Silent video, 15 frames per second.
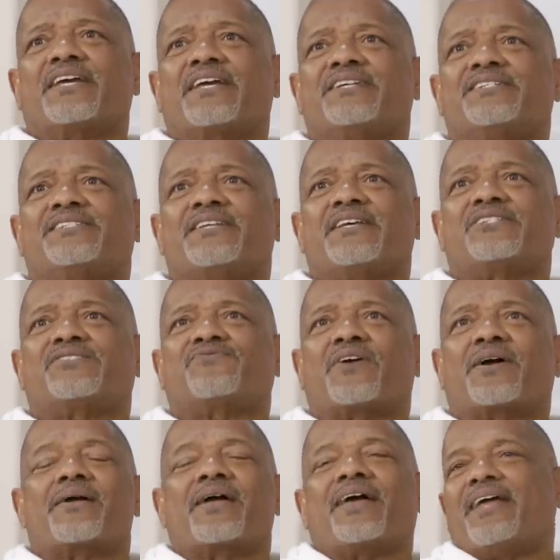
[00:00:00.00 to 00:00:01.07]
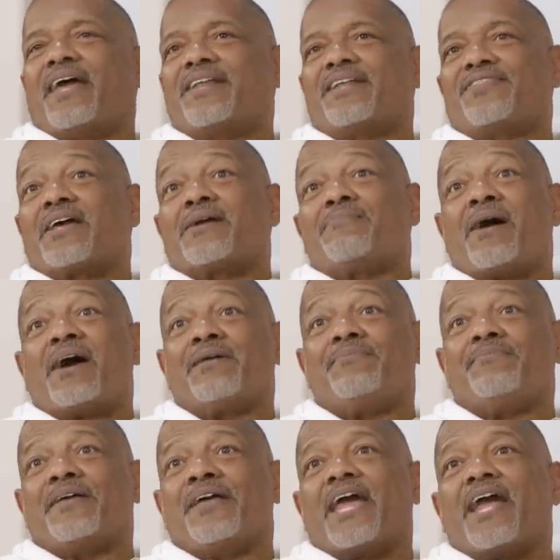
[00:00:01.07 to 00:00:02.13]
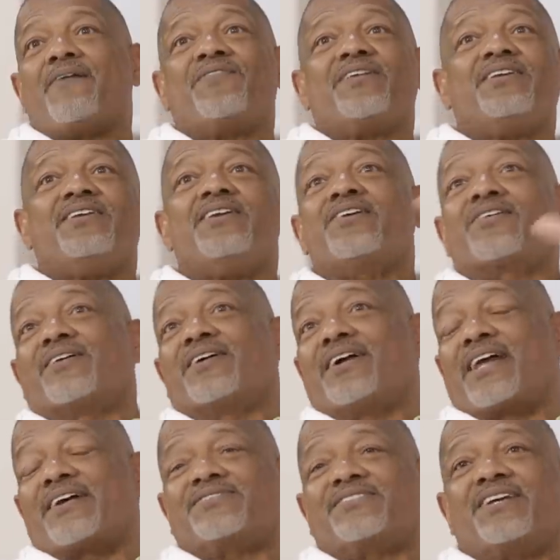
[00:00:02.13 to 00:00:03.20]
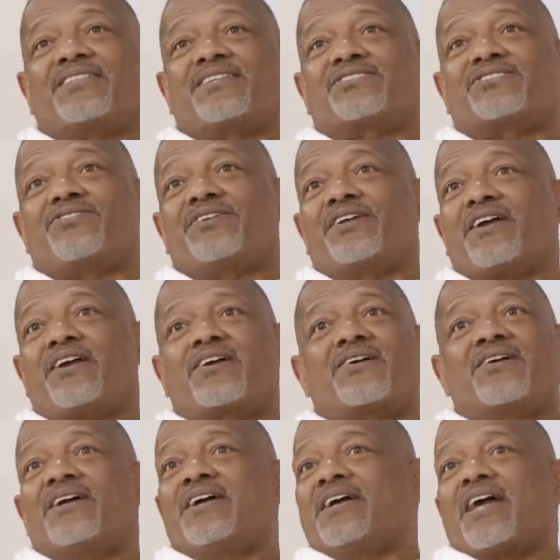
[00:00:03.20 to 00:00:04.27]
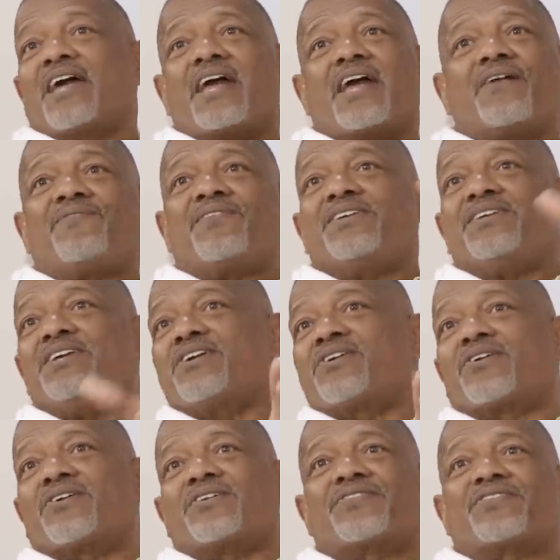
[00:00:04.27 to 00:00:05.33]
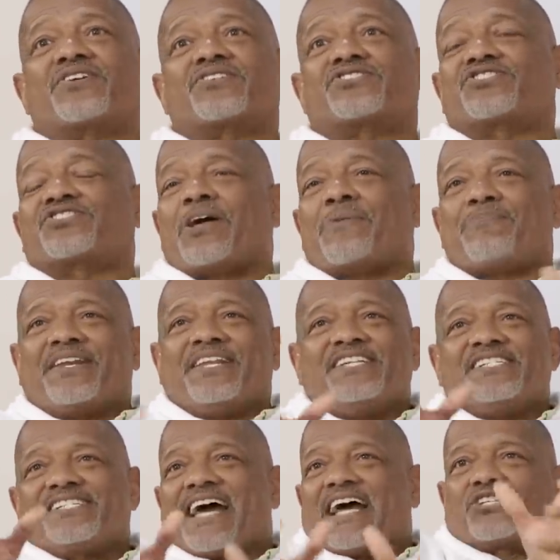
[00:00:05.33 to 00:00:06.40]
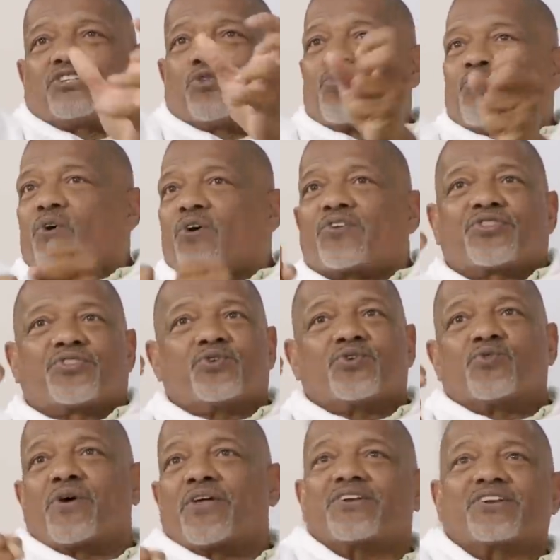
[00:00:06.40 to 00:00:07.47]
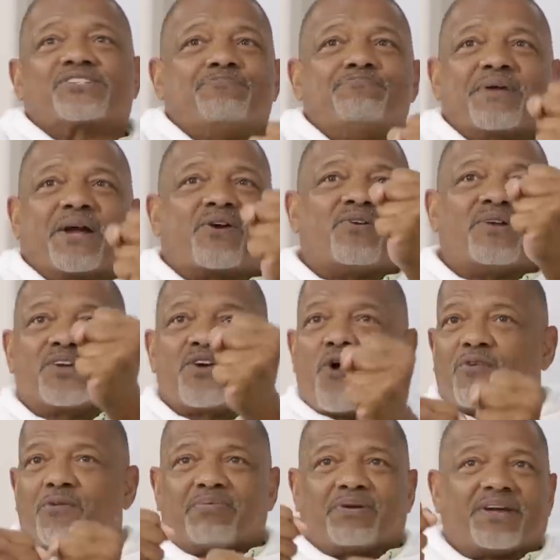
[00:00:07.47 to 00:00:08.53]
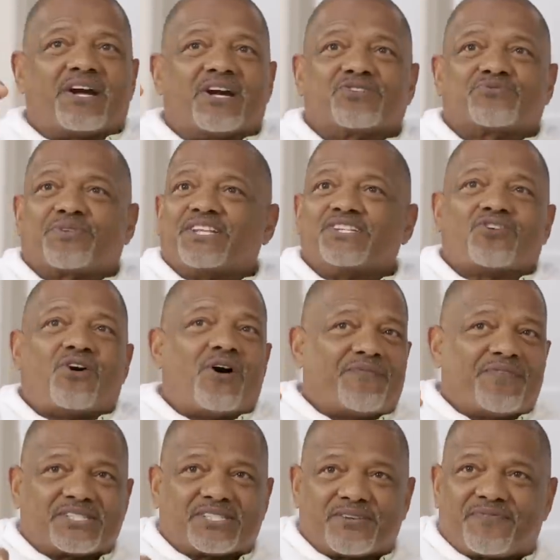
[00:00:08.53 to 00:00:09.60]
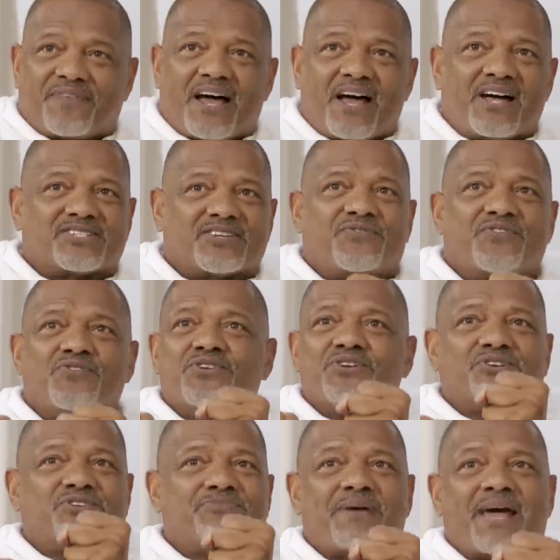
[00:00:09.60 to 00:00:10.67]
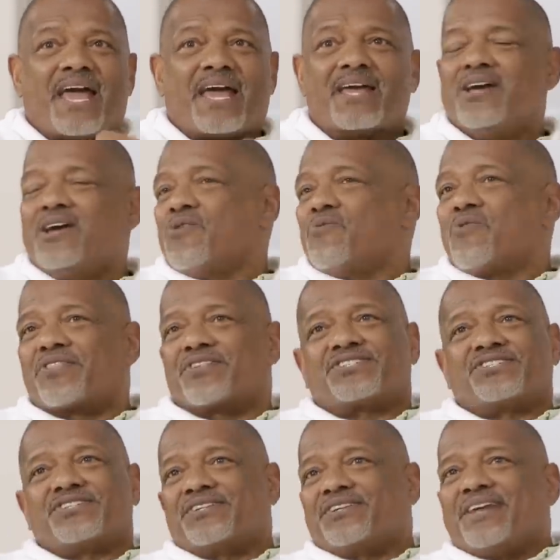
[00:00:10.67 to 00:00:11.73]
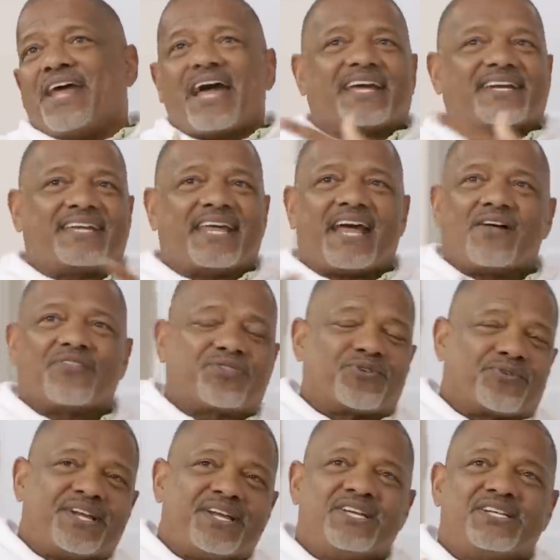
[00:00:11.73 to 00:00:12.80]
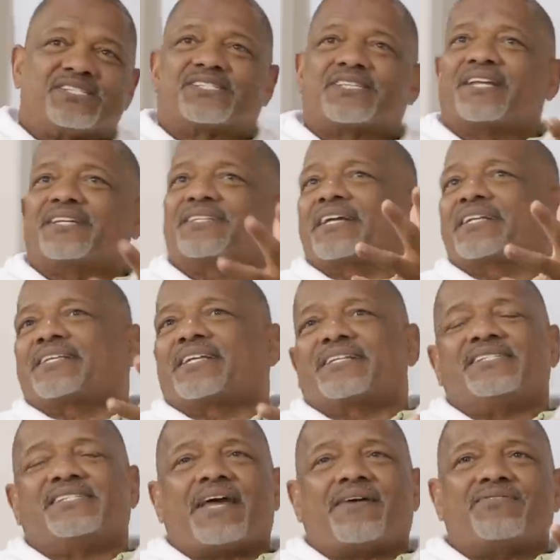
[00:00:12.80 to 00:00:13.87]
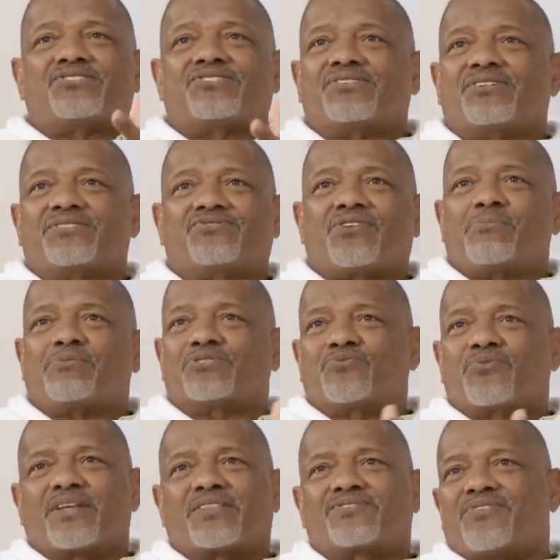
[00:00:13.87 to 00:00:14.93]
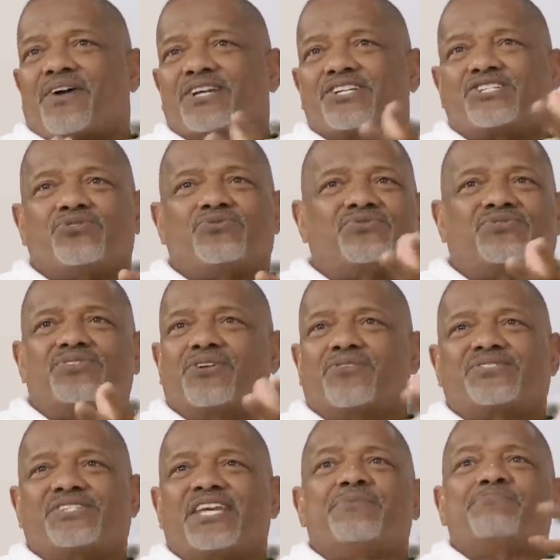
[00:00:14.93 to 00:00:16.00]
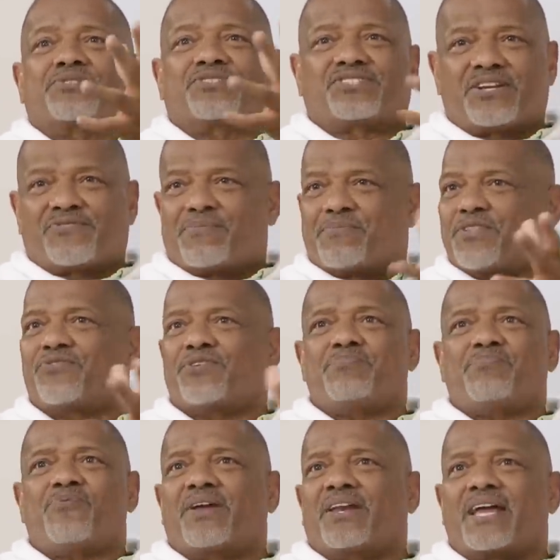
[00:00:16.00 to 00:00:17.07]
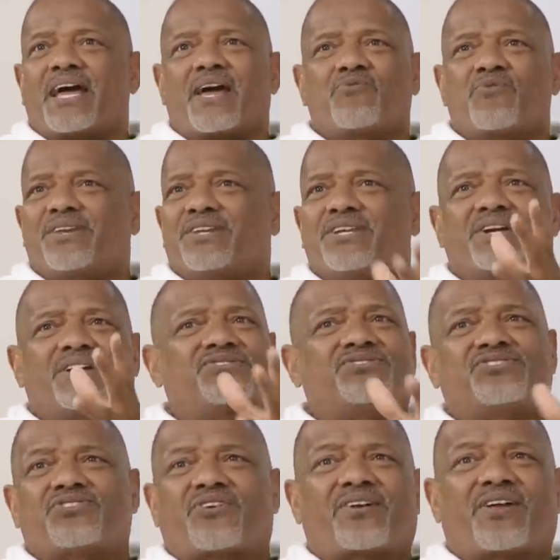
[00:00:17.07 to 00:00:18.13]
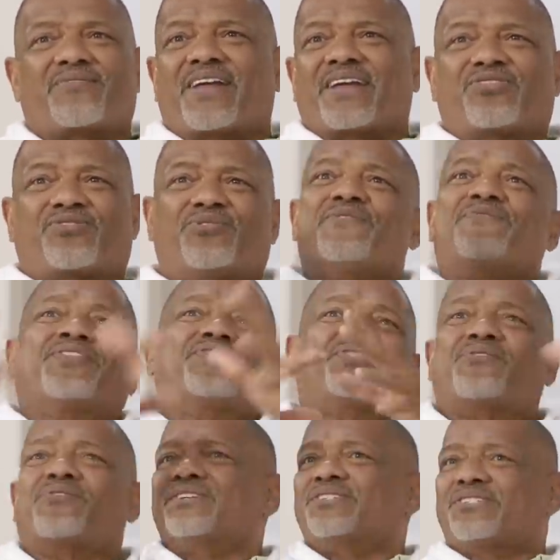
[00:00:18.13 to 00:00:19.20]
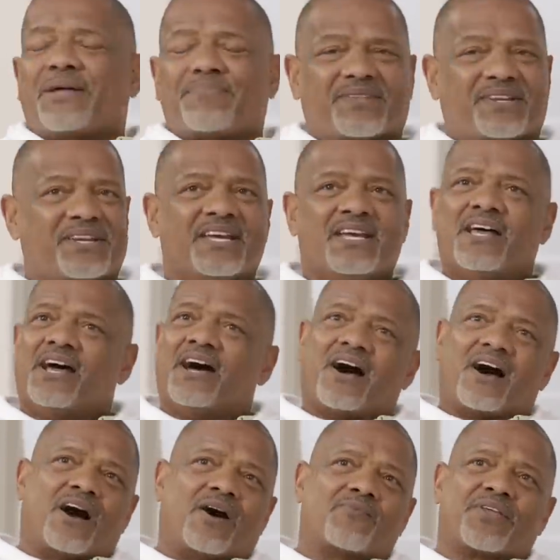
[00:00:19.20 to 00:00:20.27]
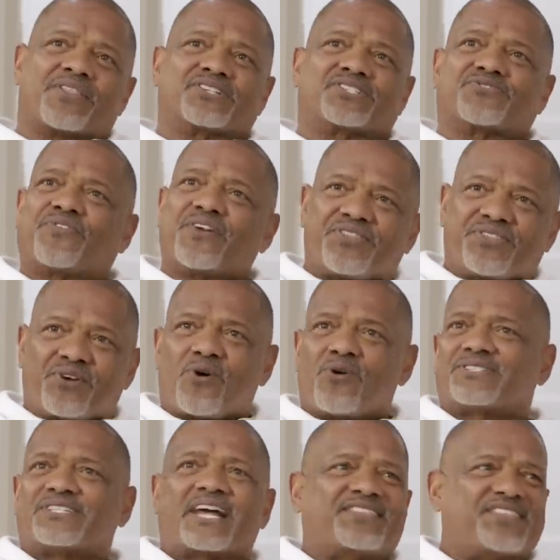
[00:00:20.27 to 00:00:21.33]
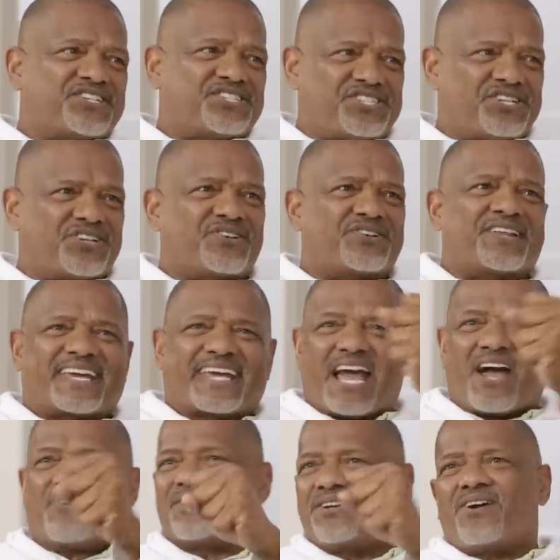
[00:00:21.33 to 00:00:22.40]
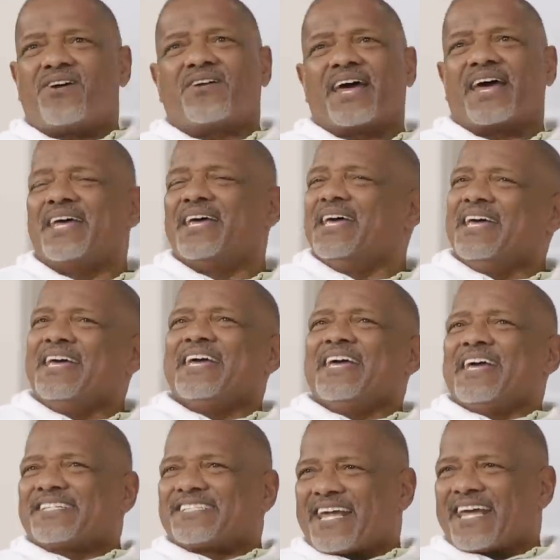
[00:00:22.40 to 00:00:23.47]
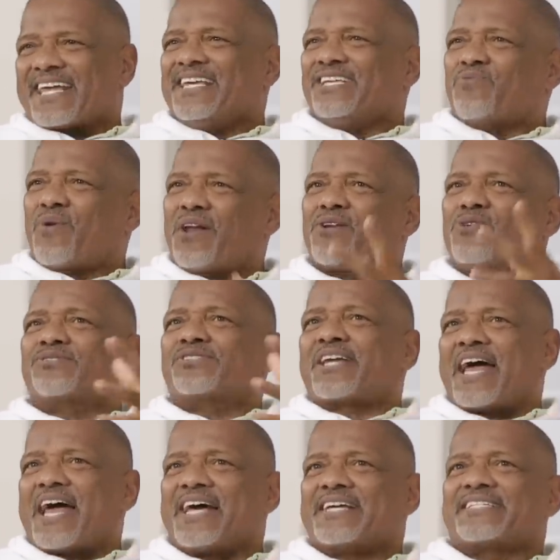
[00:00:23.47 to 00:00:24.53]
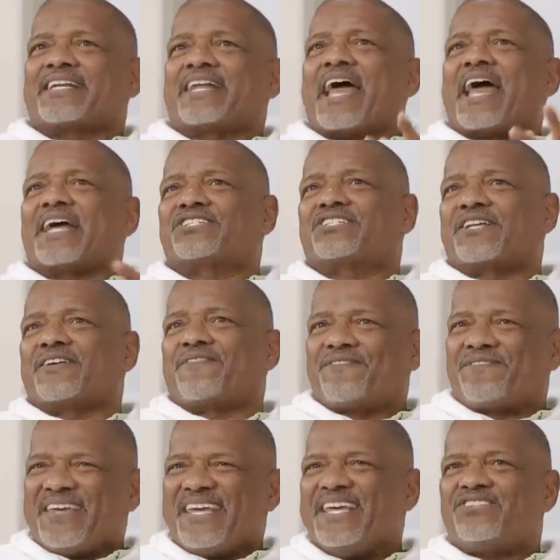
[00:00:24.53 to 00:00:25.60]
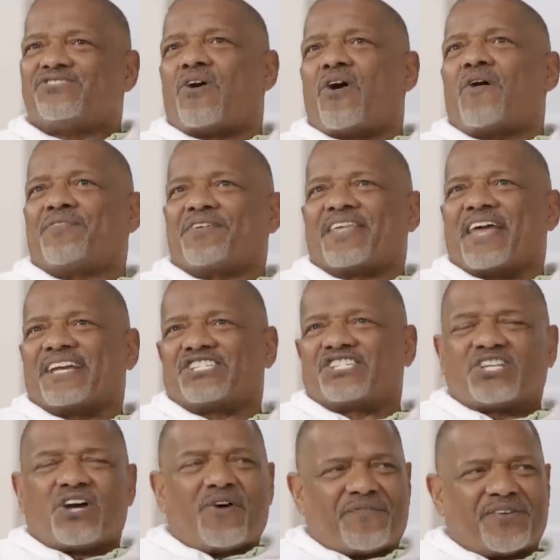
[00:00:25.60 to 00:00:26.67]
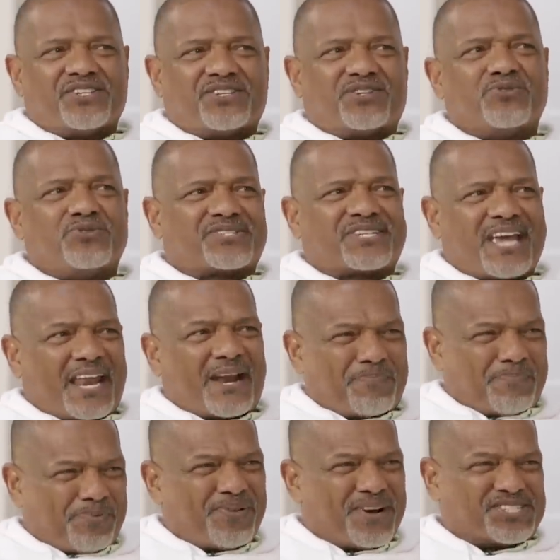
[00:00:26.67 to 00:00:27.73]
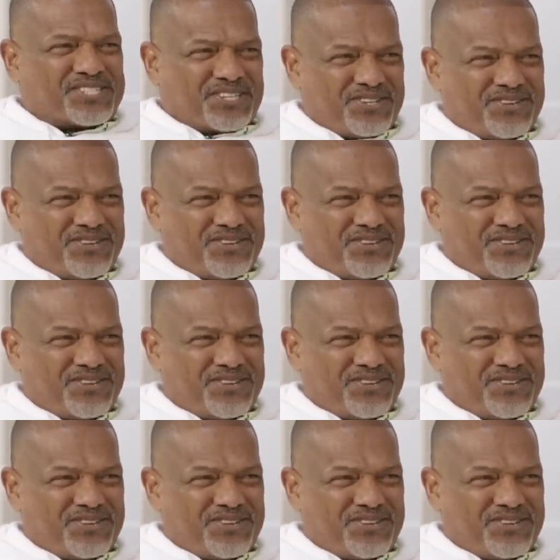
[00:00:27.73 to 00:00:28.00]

He's, he's, and the thing about it, every year, and I've said this on the air, every year there's something he's got to work through, whether it's barreling over players with these offensive fouls a few years back, whether it's knocking down threes that, that, that he's having sh- troubles with, trying to shoot, you know, 10% from the three-point line one year. He started off like three for 30 something, uh, whether it's free throws like this year and the count and all that it's like he's one of those guys that actually feeds off of that self-induced kind of pressure.